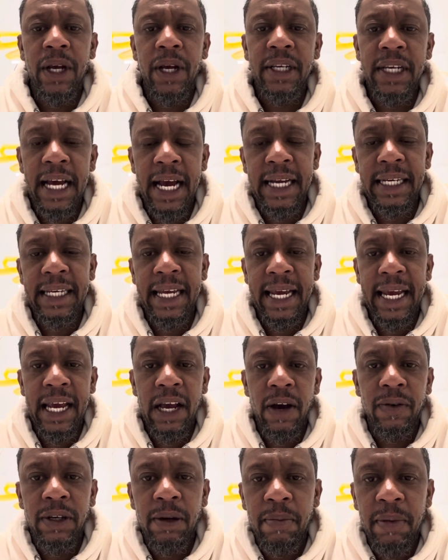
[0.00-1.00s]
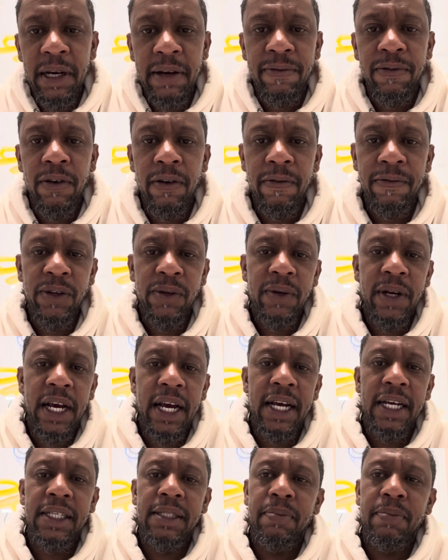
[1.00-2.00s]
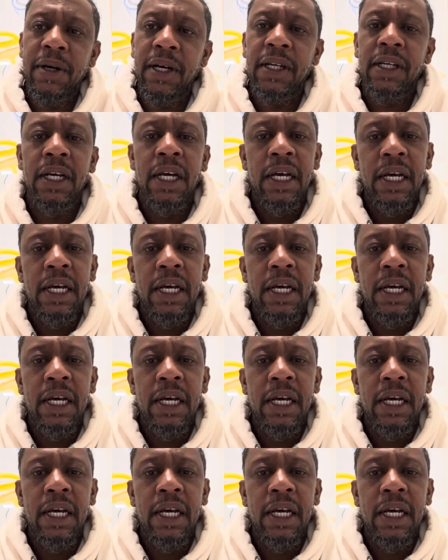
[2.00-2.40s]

that they held the money for a few days, but